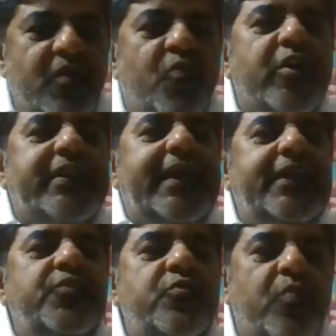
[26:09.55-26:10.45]
What can
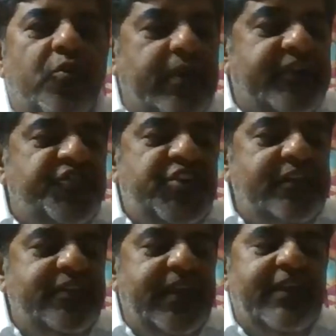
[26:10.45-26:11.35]
you do more? It's
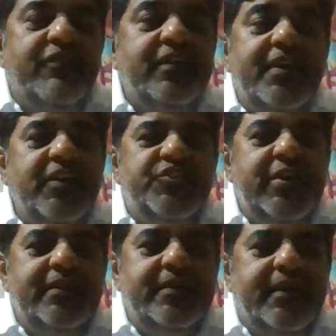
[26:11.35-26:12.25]
changing. Everything is
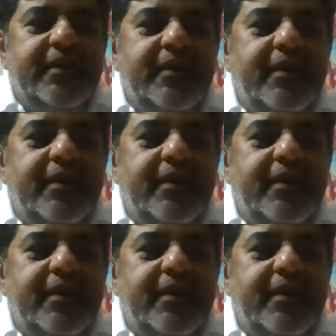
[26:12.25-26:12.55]
changing.